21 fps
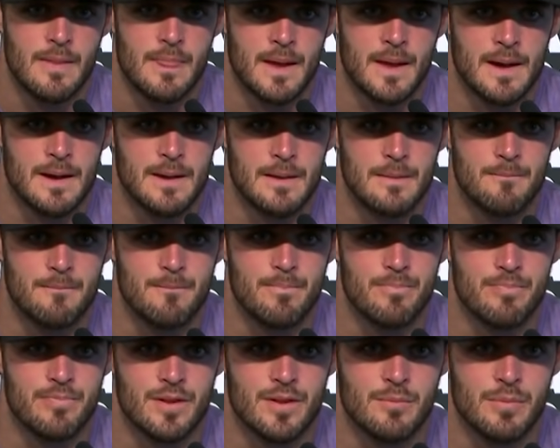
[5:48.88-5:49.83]
um,
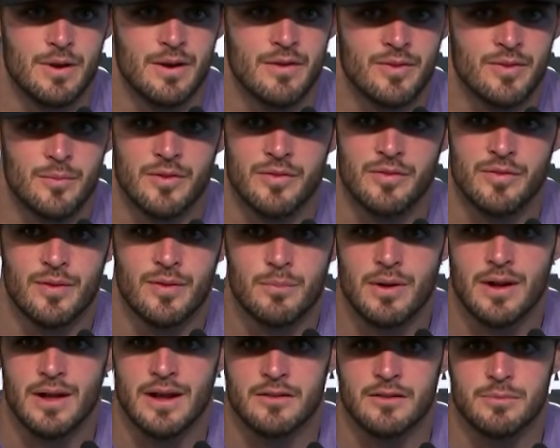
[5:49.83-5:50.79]
but from a
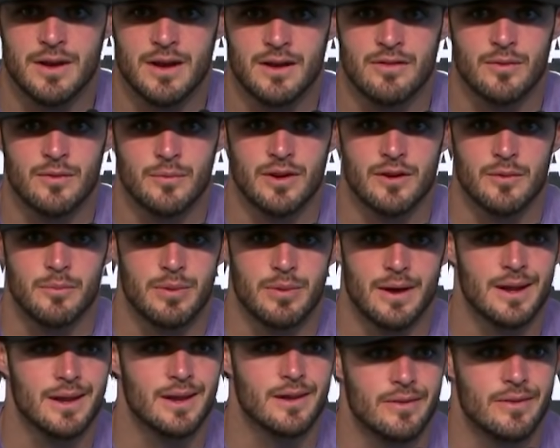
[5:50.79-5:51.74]
football aspect from a
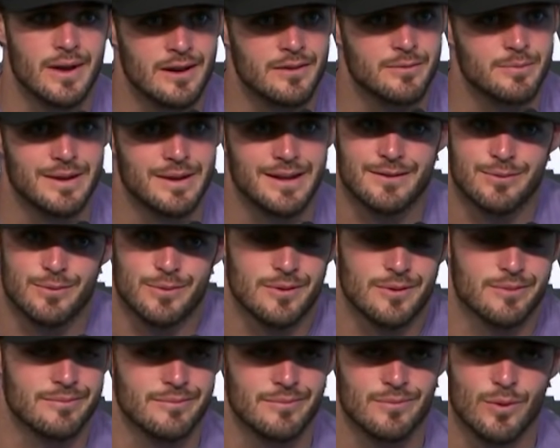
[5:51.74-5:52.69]
competitive aspect
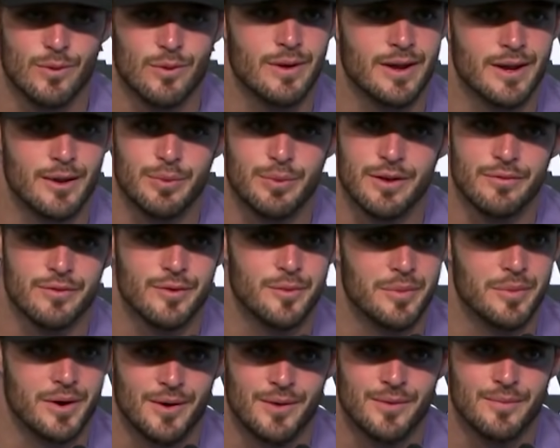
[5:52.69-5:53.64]
we're we're ready to play
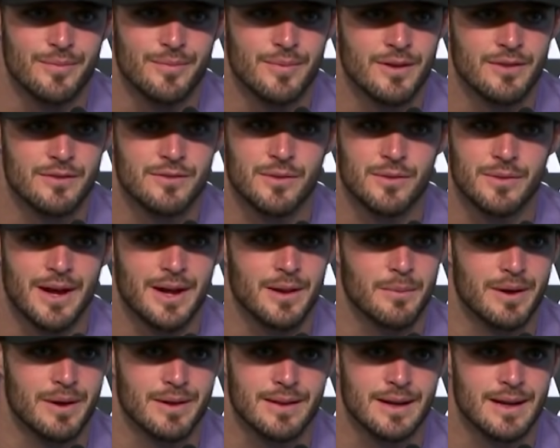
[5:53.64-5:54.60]
football there's no doubt
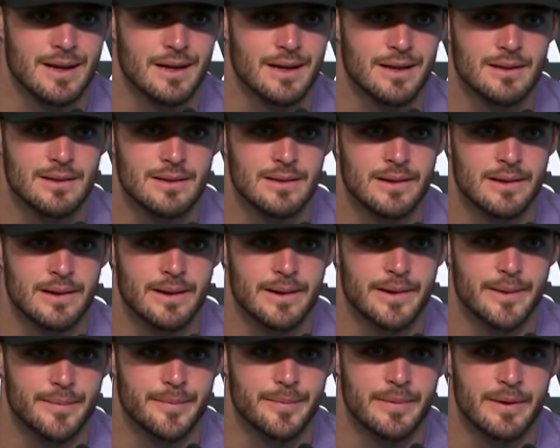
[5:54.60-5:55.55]
about that
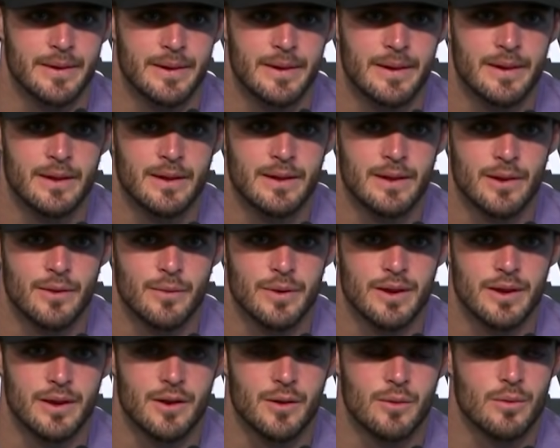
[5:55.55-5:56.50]
um, you know
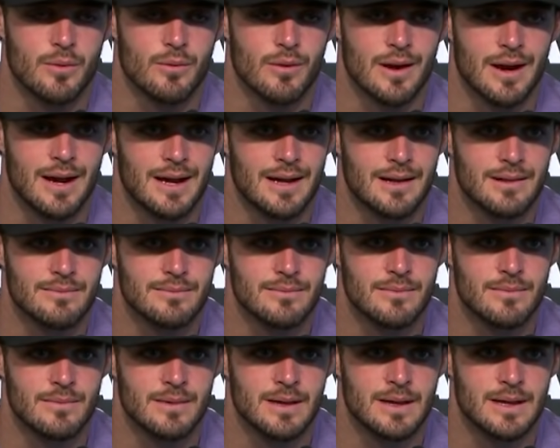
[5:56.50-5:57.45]
we know where we're at
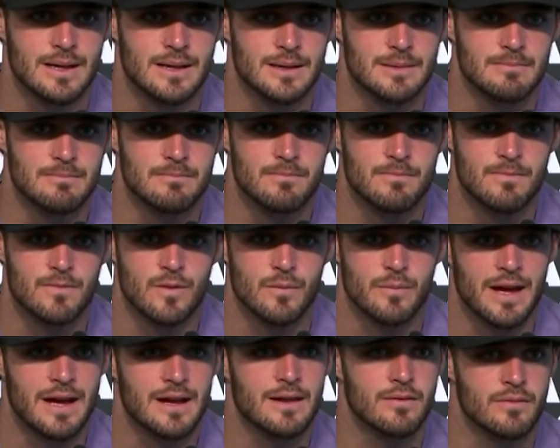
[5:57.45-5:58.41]
um, from
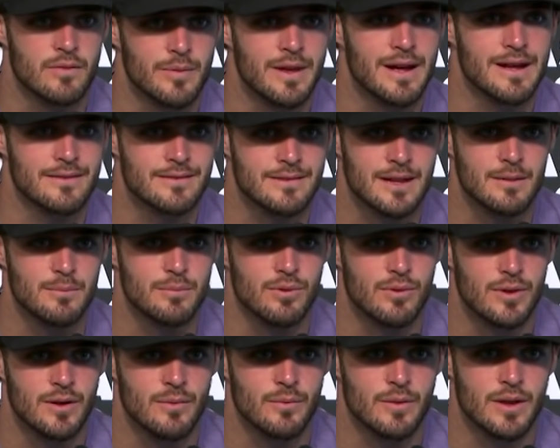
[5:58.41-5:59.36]
that from that
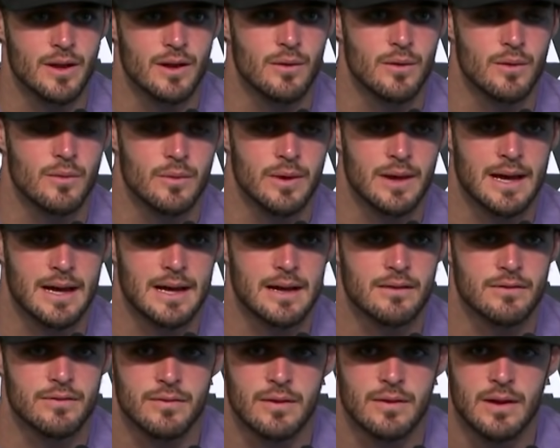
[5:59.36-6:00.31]
standpoint and we know what we have